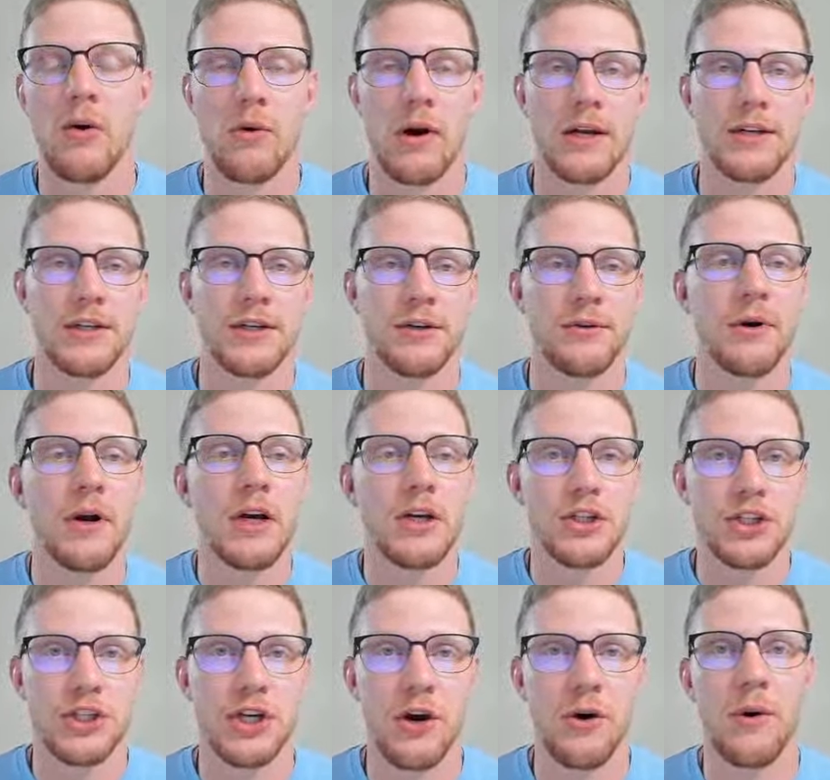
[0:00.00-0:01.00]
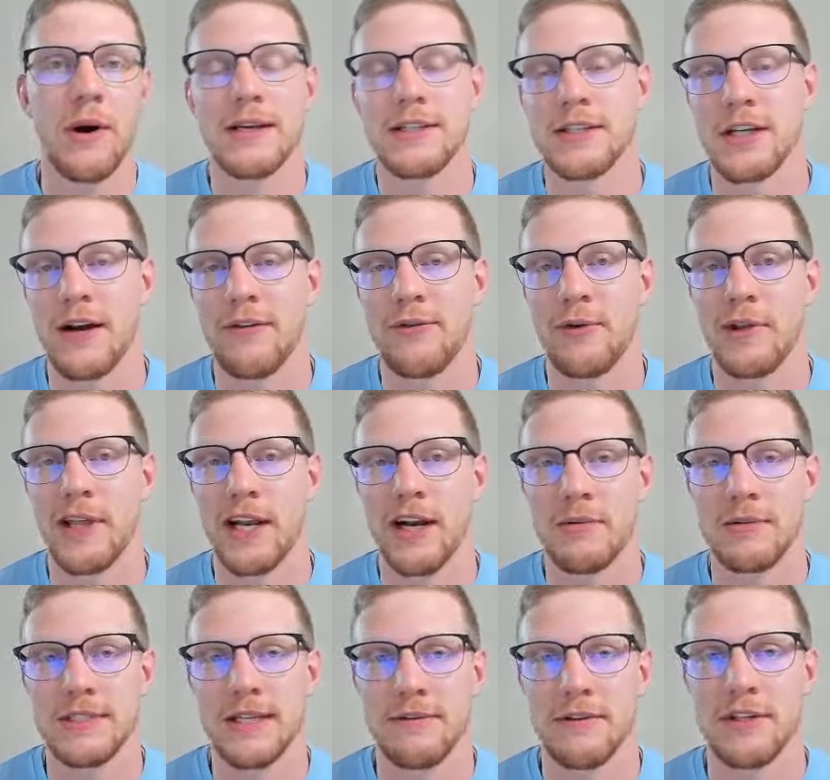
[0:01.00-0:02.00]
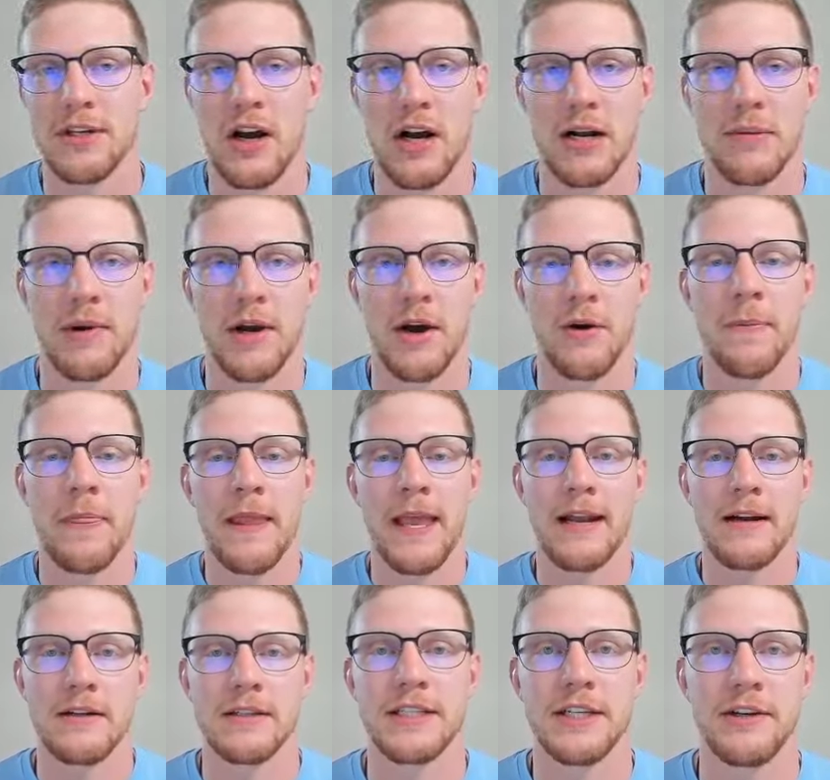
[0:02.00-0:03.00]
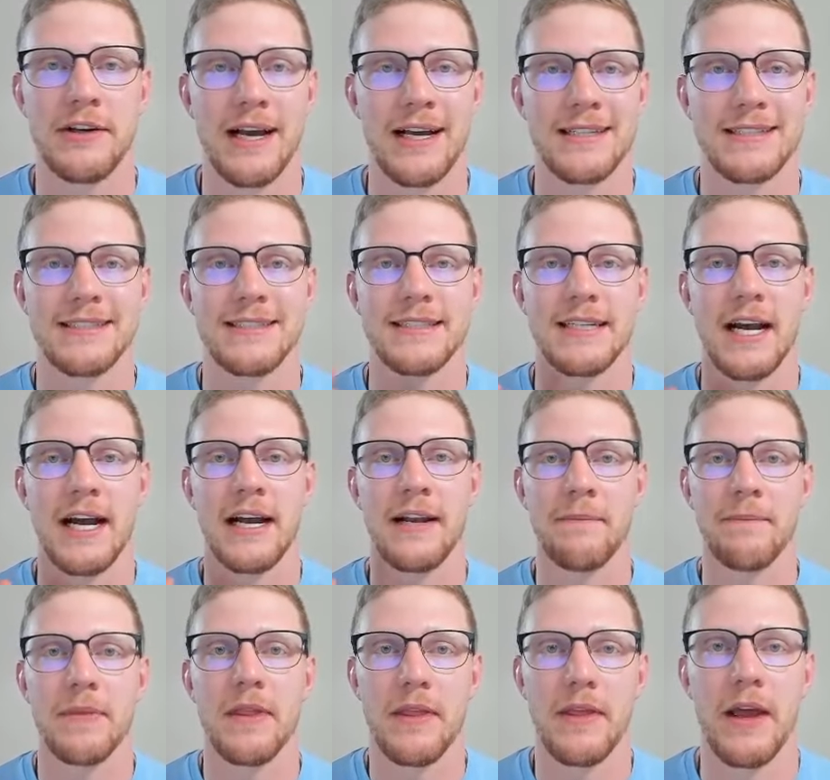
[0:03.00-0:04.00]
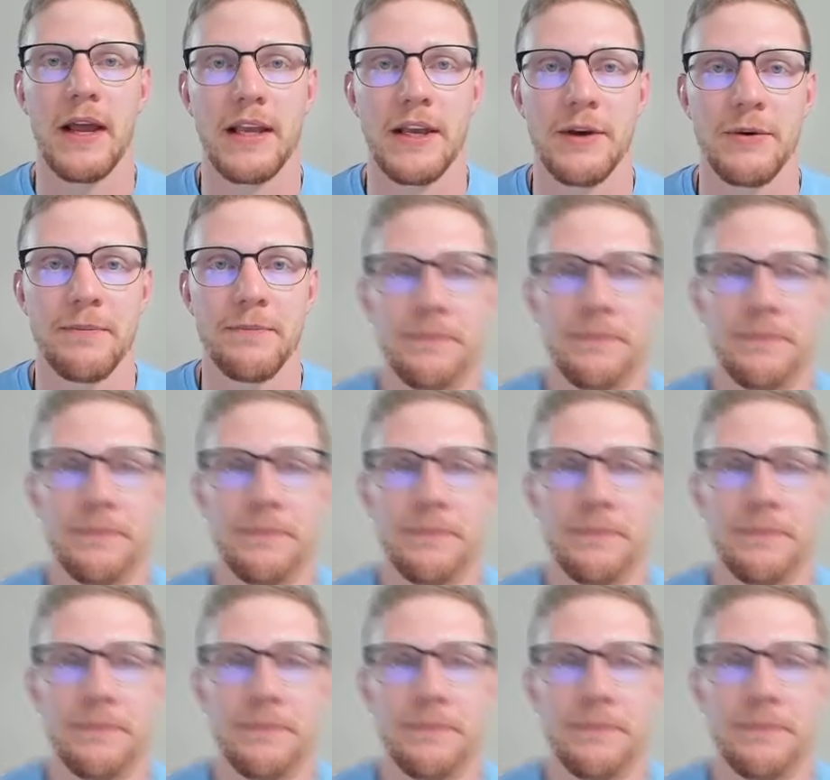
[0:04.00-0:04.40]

where I do show a software that I almost never talk about and I'll see you guys inside. Thank you.